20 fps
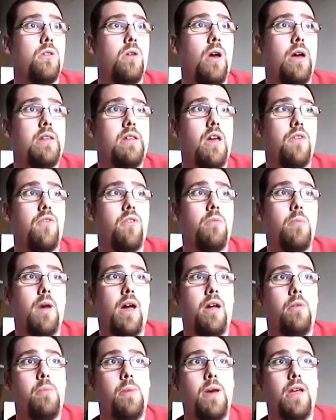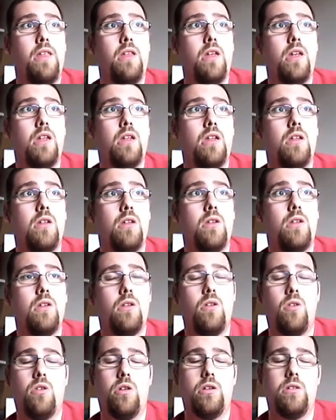I'd given my opinion
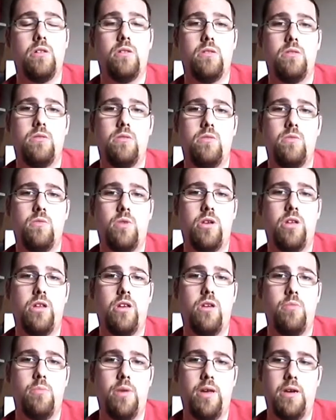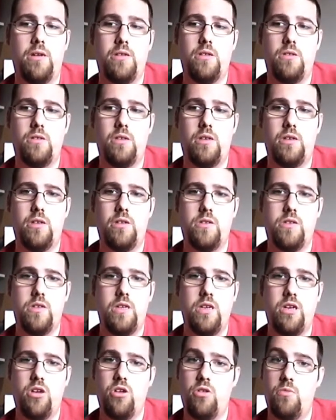on one of the competitors in it,
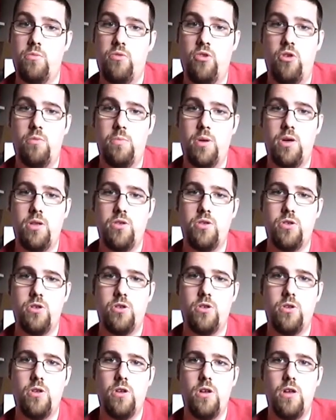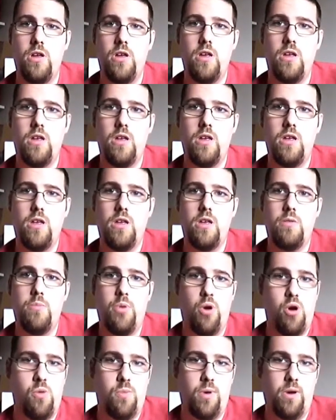saying he couldn't throw a punch
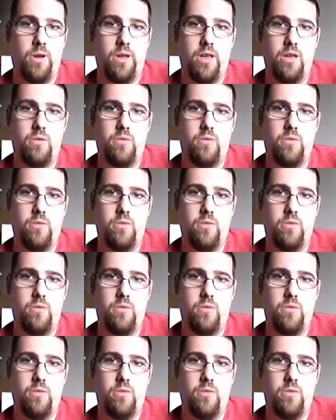properly.